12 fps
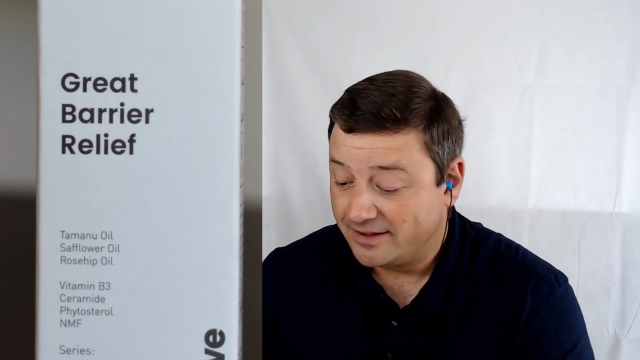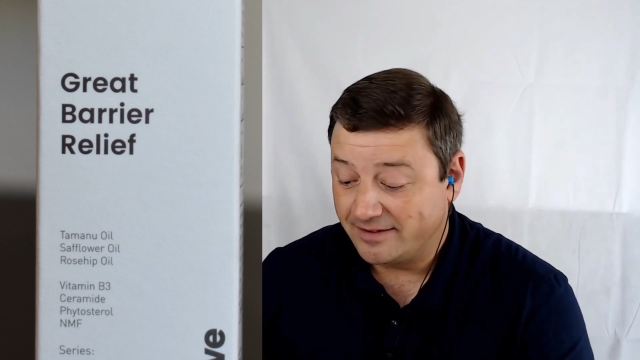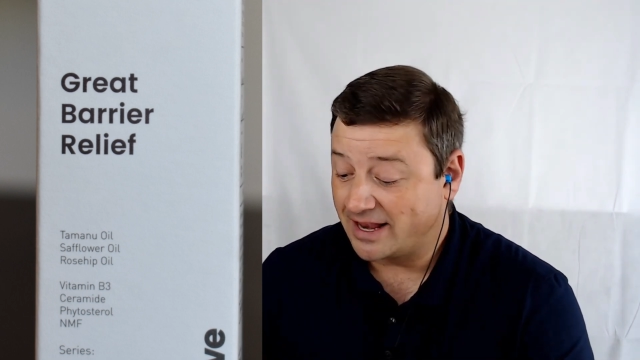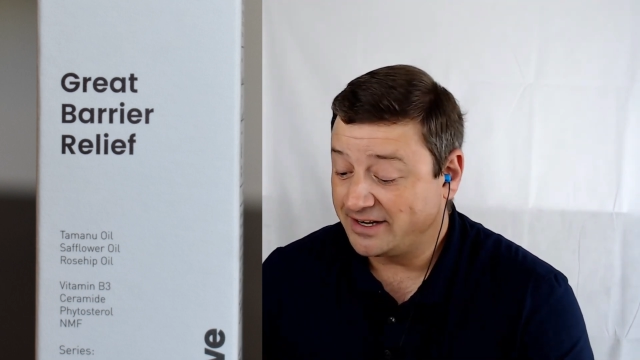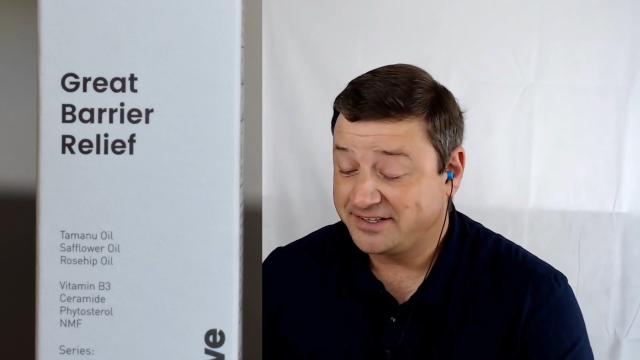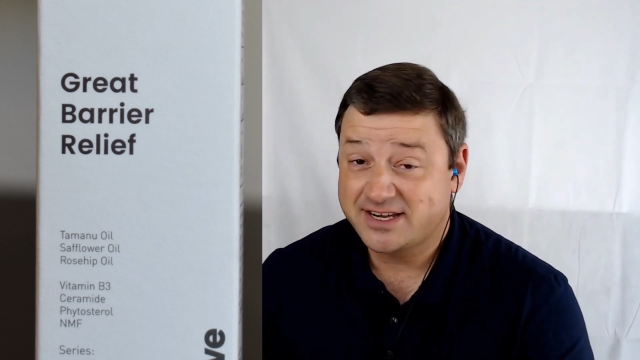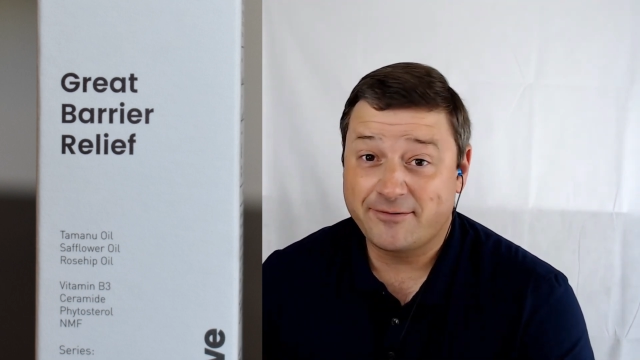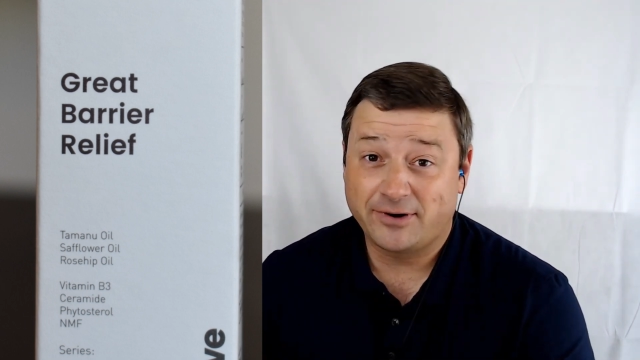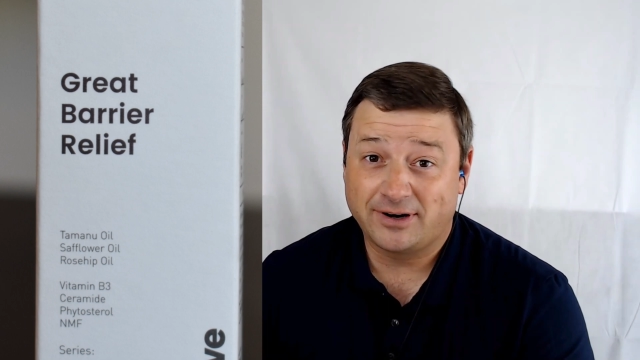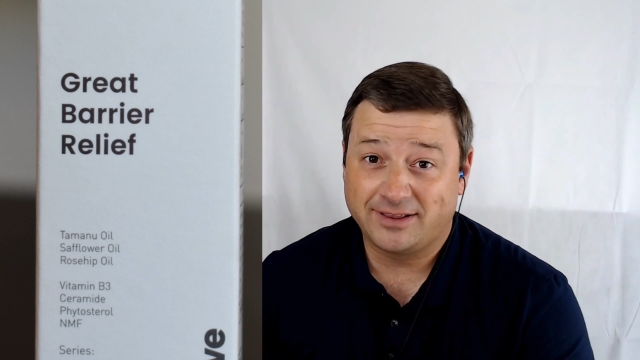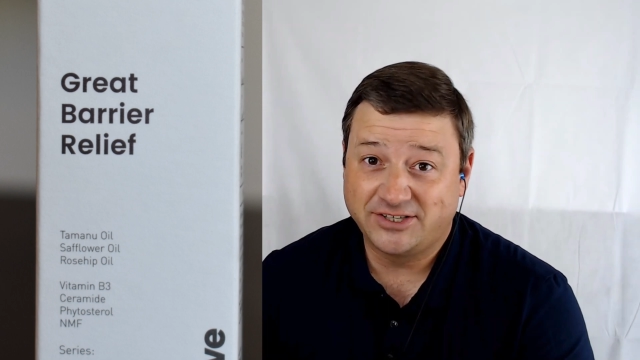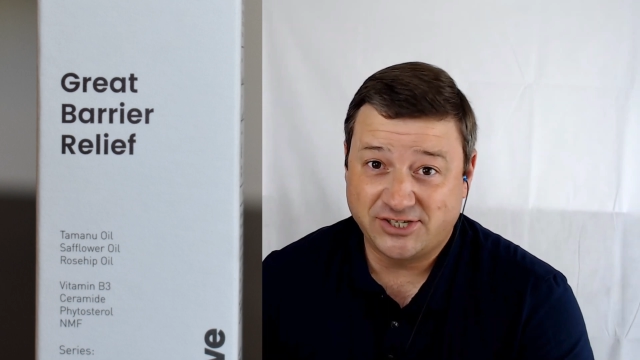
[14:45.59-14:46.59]
And it's
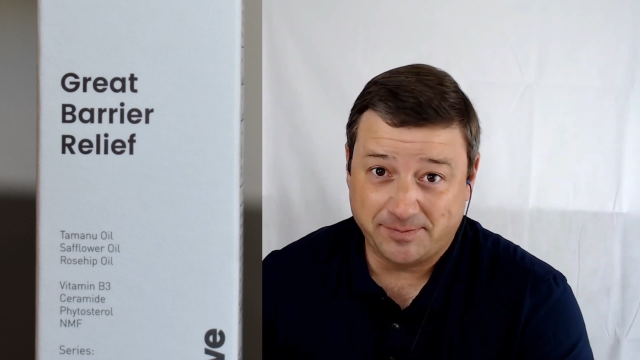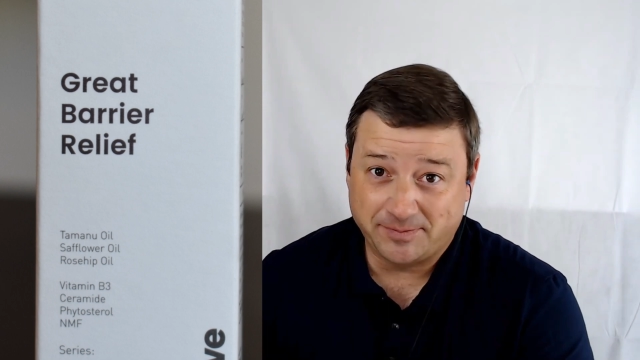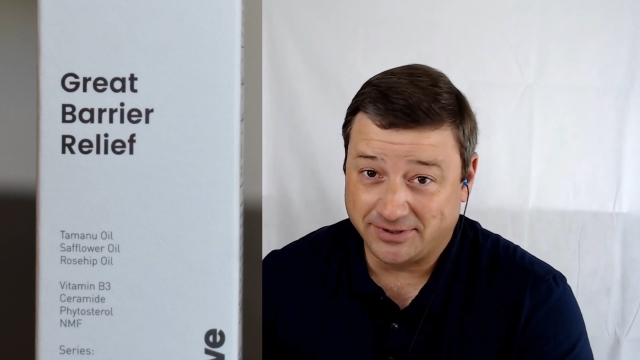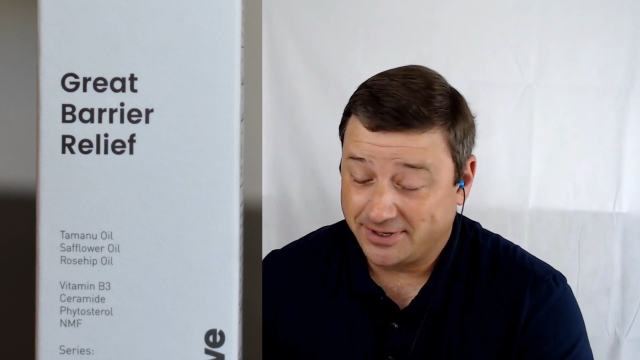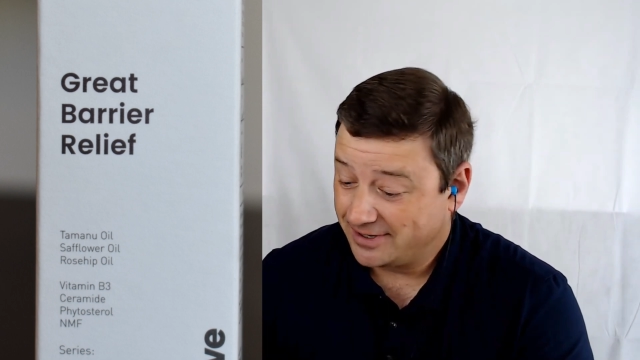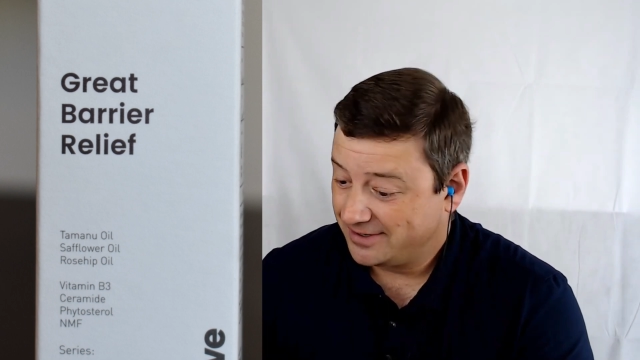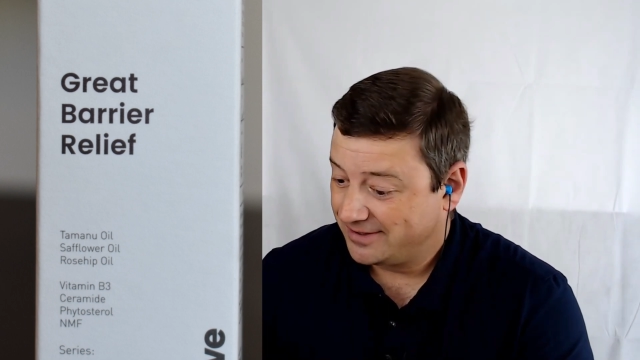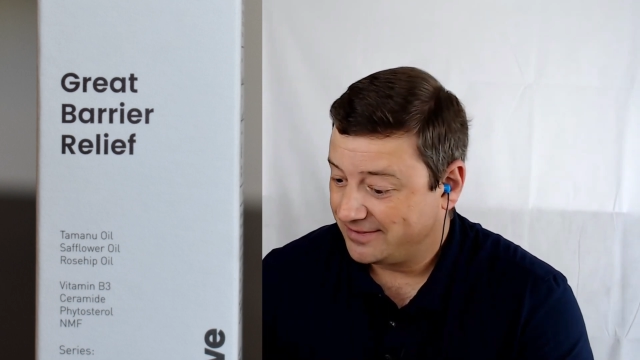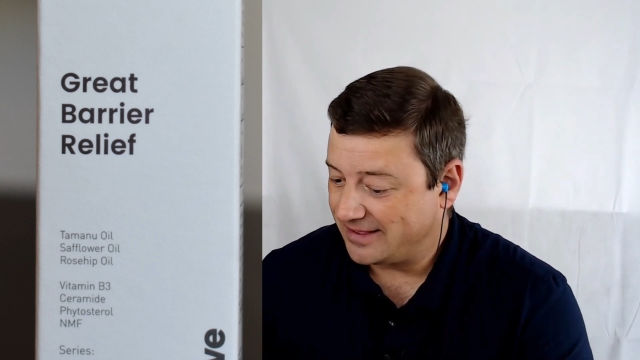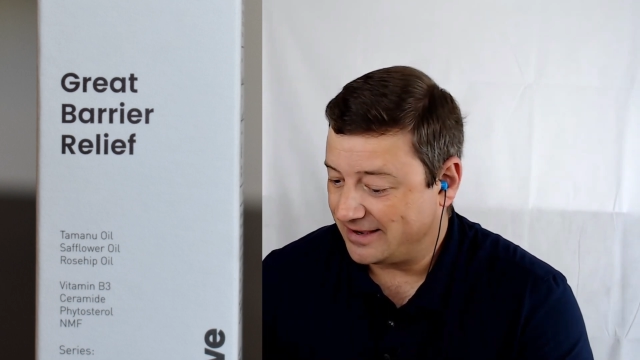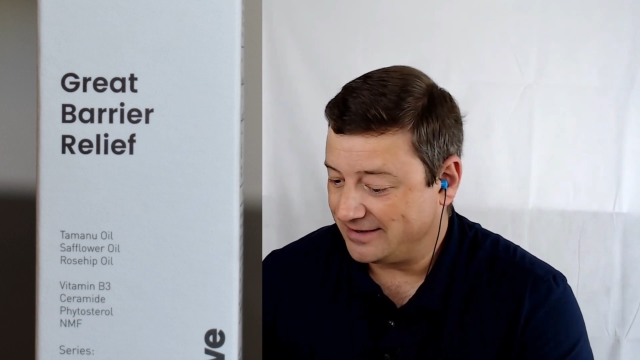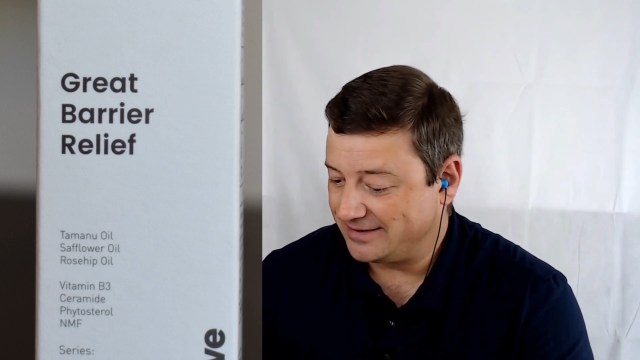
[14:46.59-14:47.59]
definitely cheaper
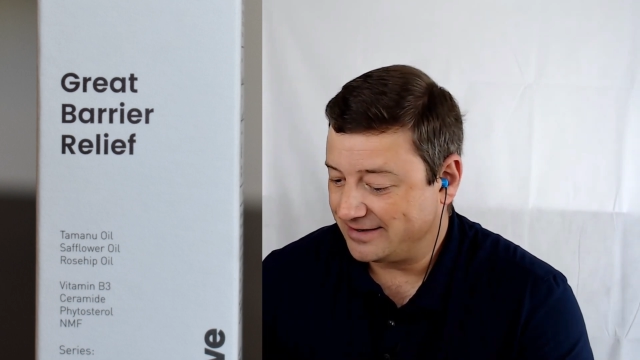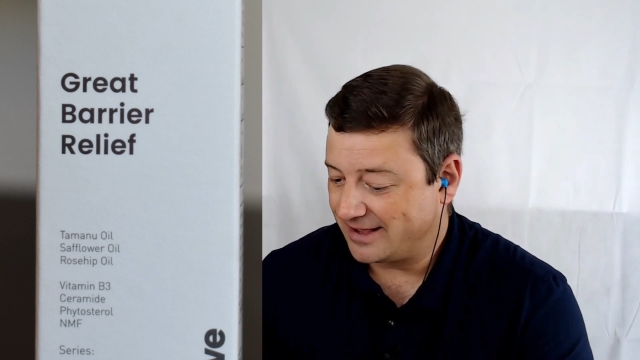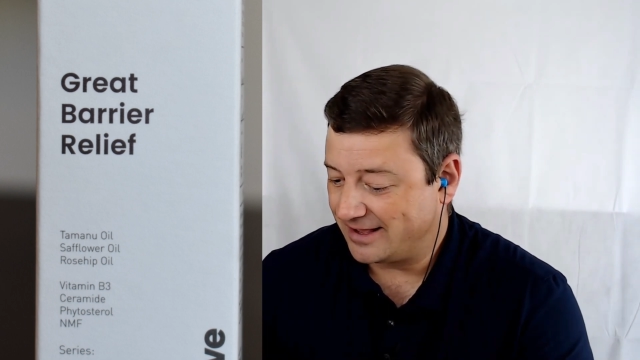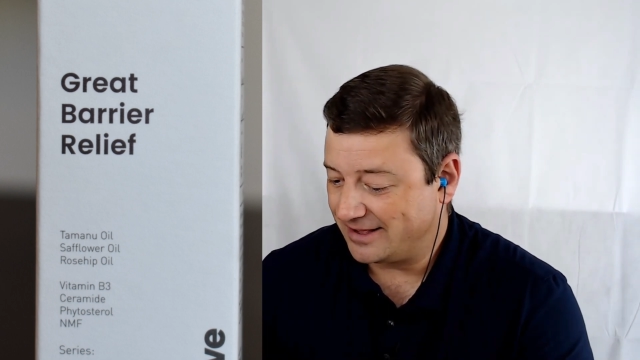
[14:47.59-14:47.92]
than